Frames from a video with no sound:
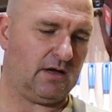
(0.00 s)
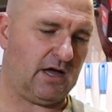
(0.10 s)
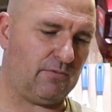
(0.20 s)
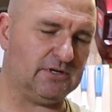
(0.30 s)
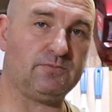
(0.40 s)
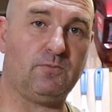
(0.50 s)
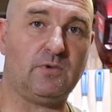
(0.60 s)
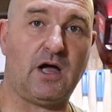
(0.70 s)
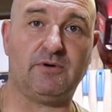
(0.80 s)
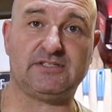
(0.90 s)
I
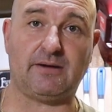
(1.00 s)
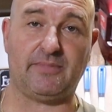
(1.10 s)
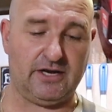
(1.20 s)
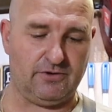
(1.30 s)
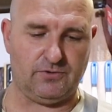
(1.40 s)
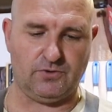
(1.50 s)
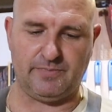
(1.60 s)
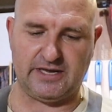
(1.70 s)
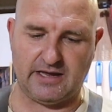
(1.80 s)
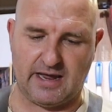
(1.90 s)
was somebody who
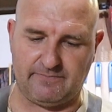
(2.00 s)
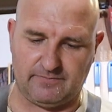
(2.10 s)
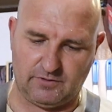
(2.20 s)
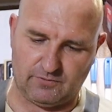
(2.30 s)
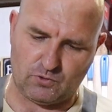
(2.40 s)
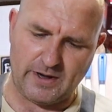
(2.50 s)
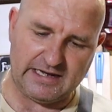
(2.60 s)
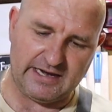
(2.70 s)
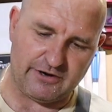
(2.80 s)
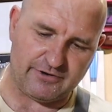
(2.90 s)
became
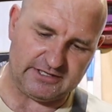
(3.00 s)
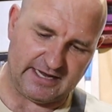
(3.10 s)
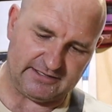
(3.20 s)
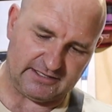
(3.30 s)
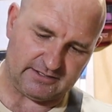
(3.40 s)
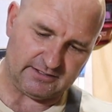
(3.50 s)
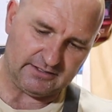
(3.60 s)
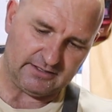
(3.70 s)
quickly irritated